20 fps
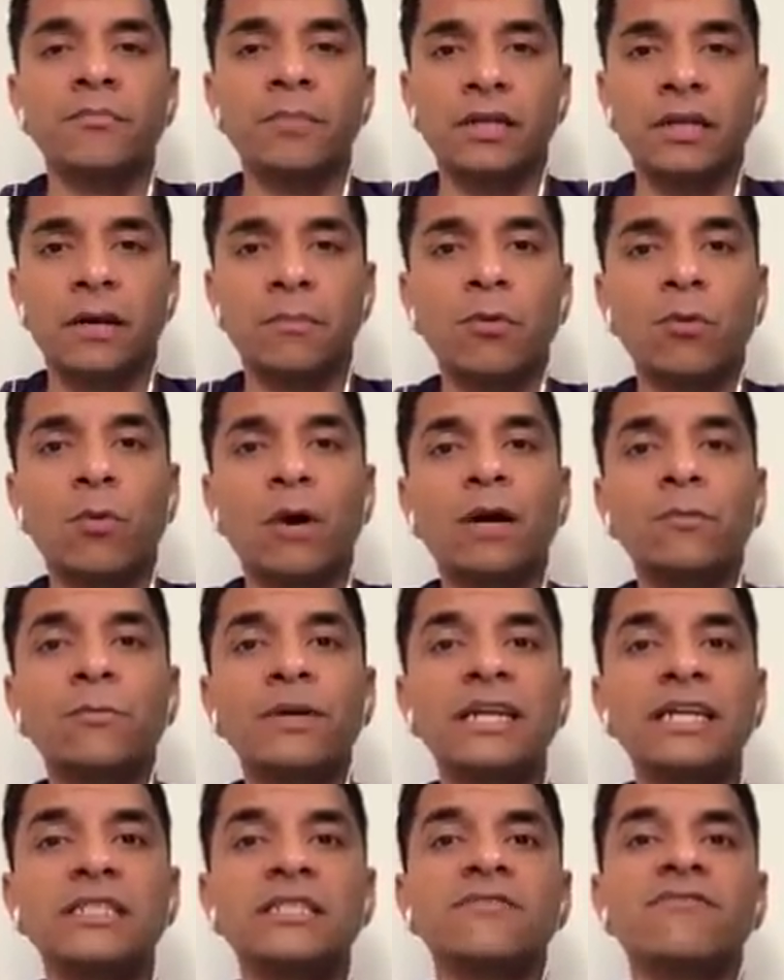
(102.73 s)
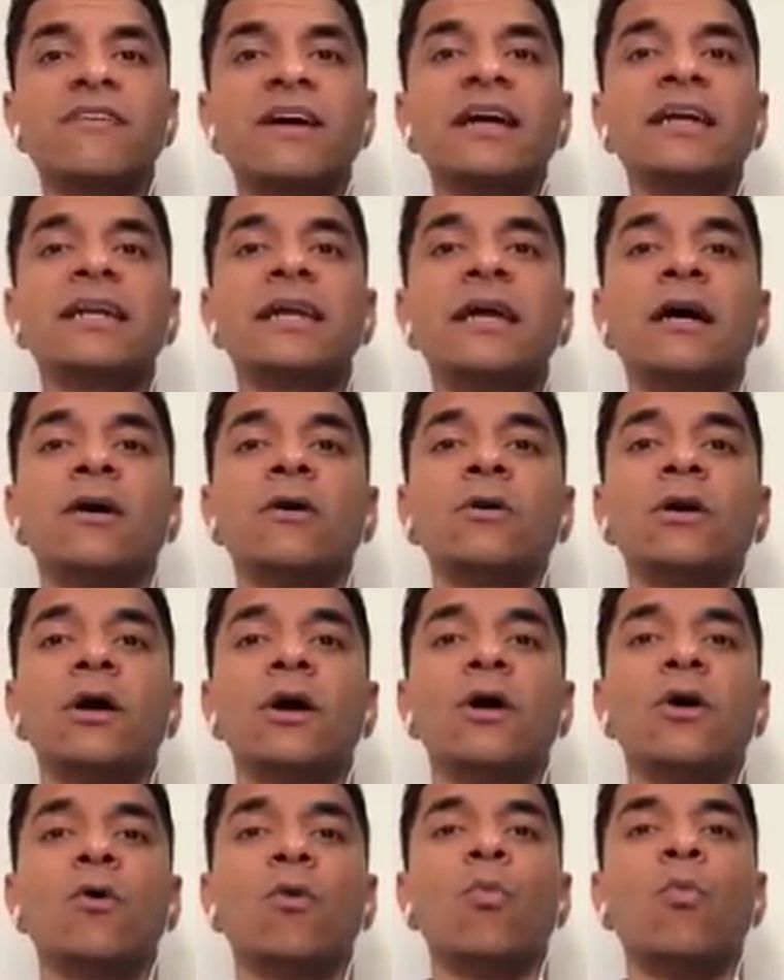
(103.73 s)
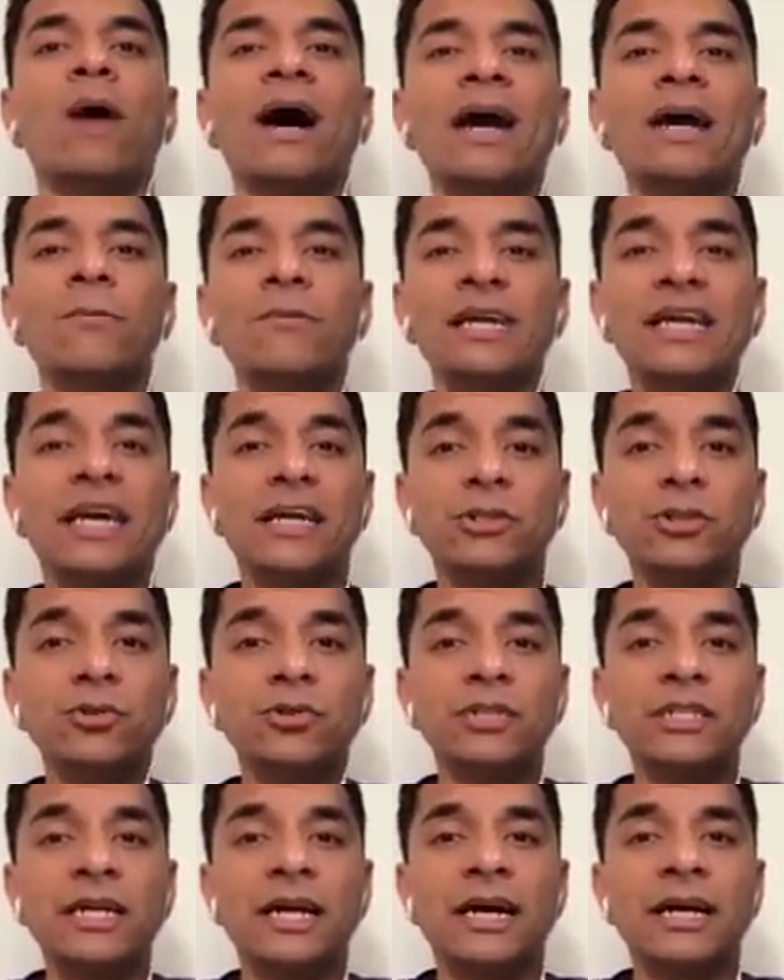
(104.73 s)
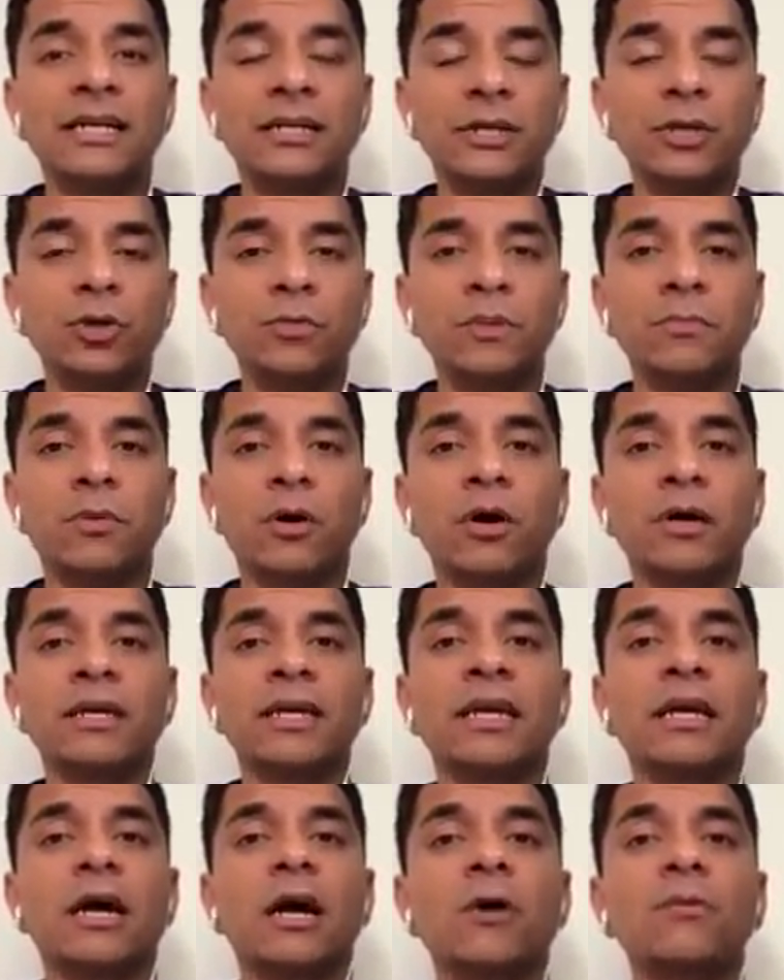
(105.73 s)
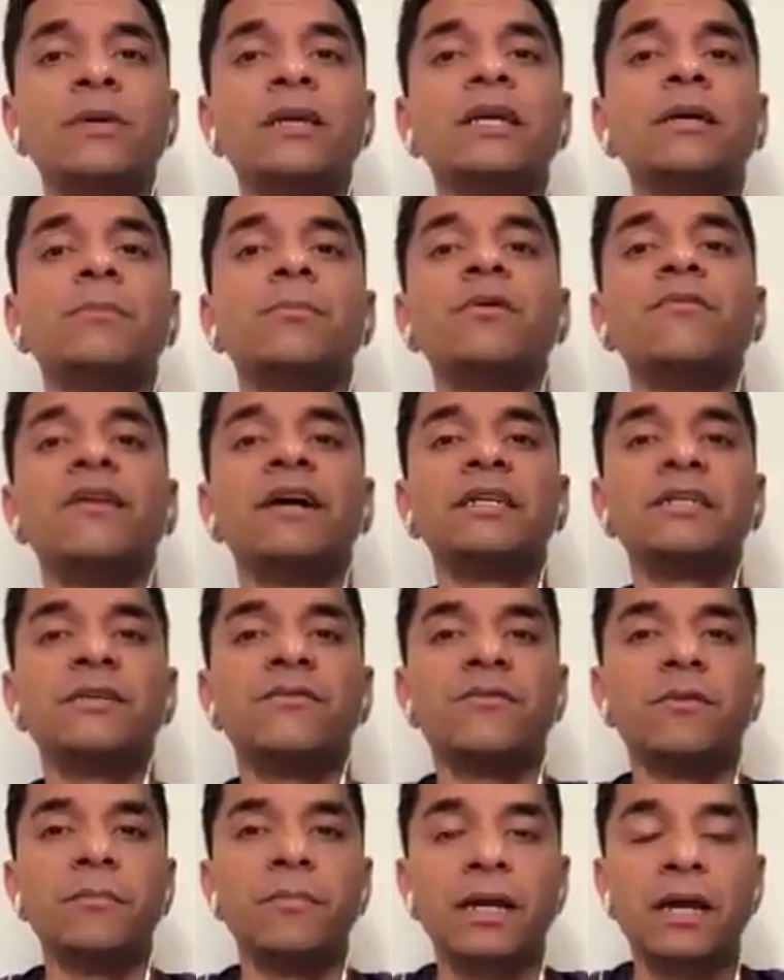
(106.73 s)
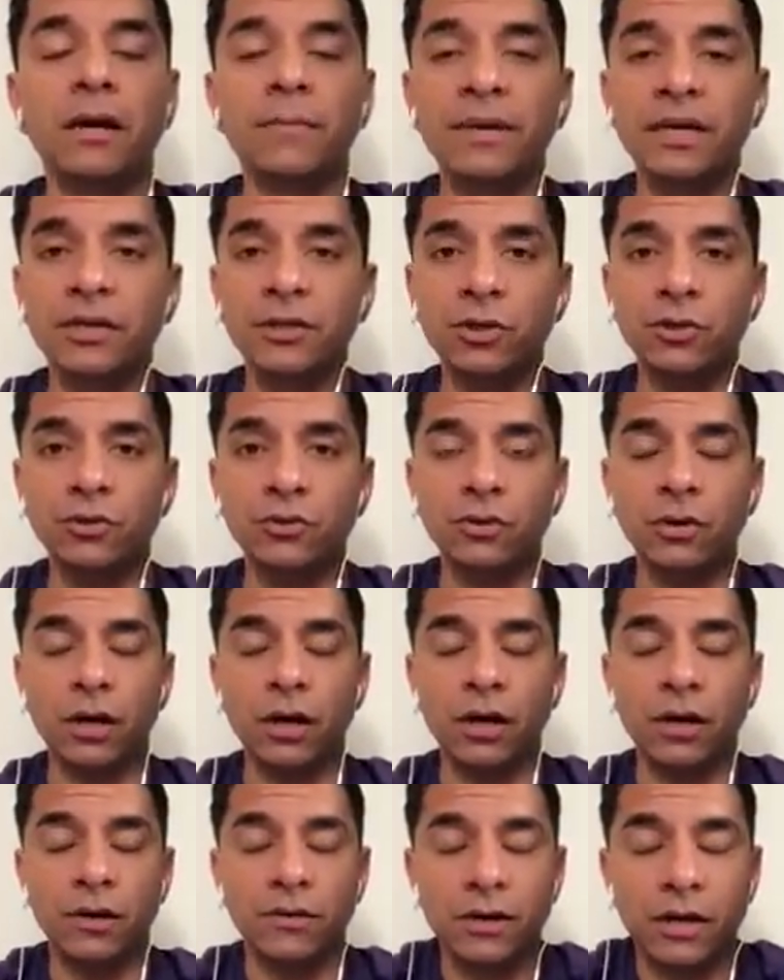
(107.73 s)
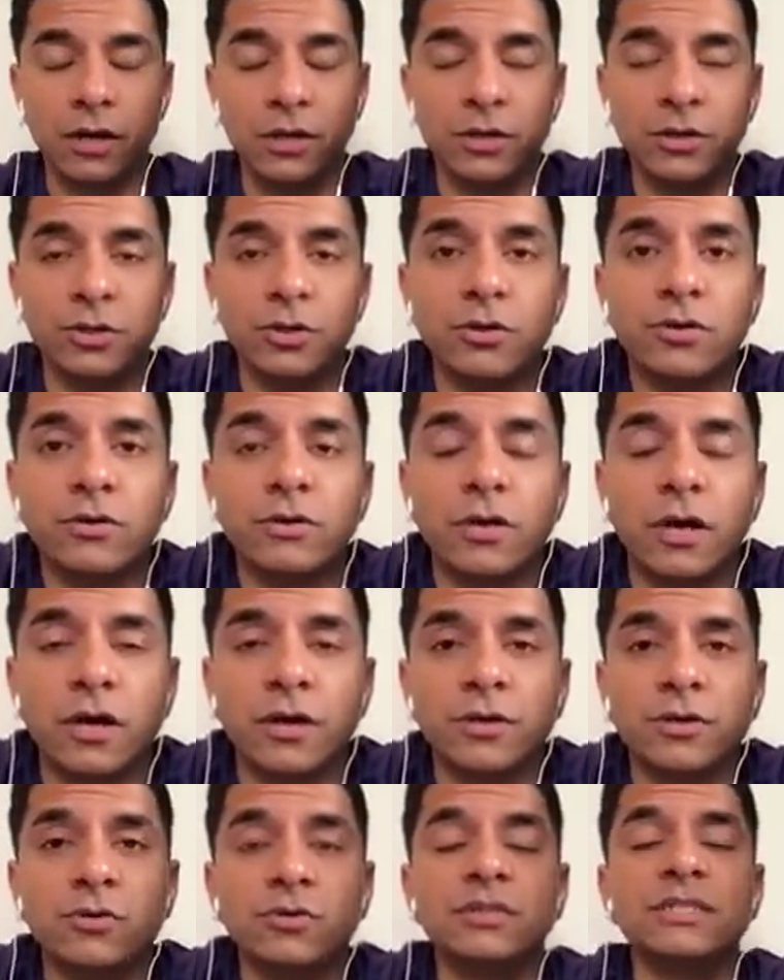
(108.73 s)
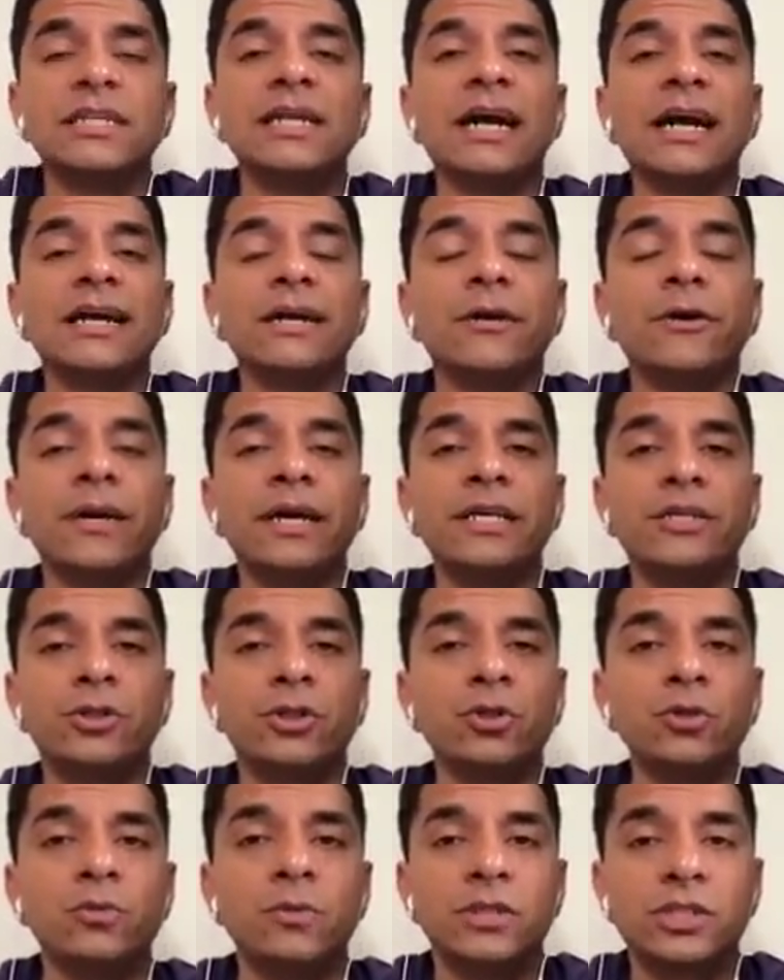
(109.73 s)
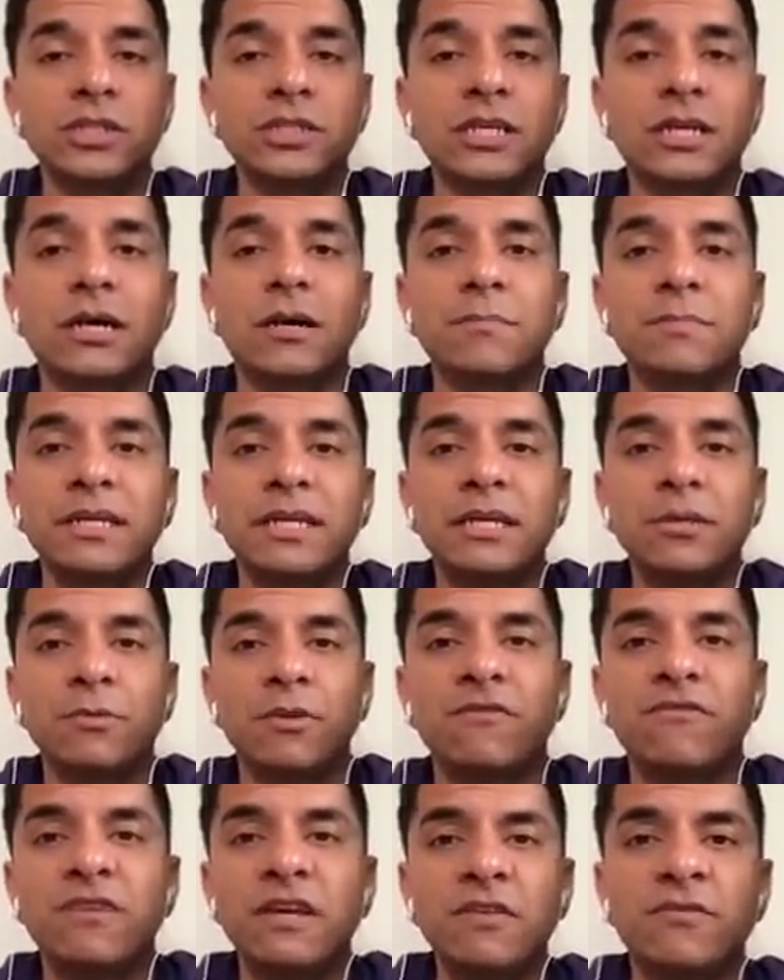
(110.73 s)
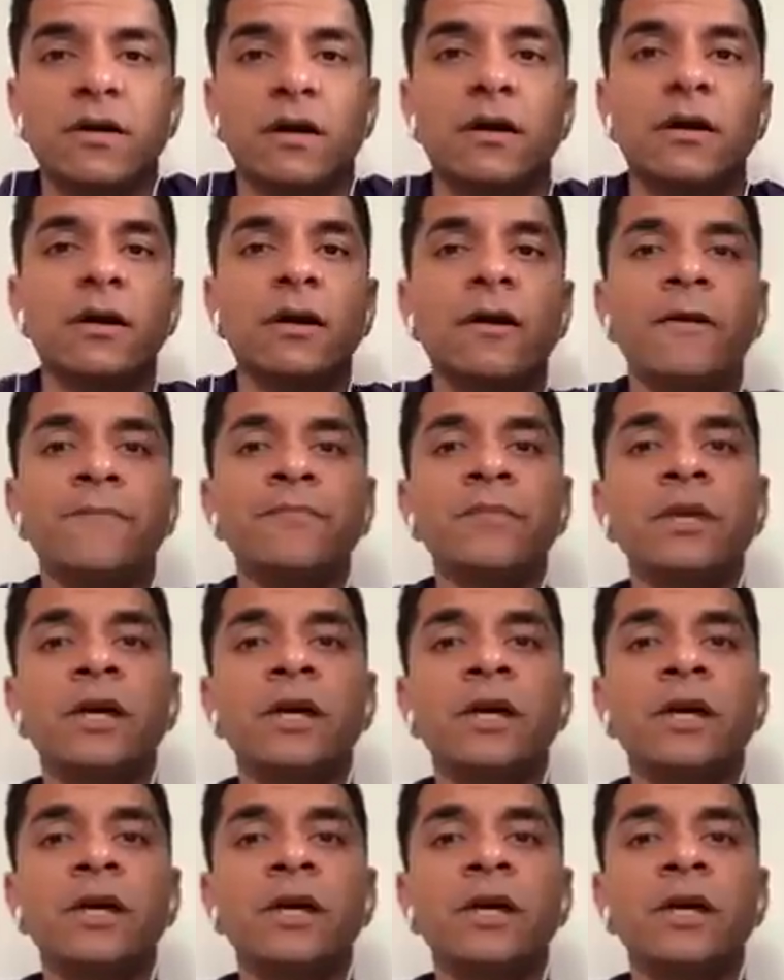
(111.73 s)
But number one, we need to find out why we get UTI in the human body and how we can prevent it from becoming a UTI grade 2, which is accompanied with fever.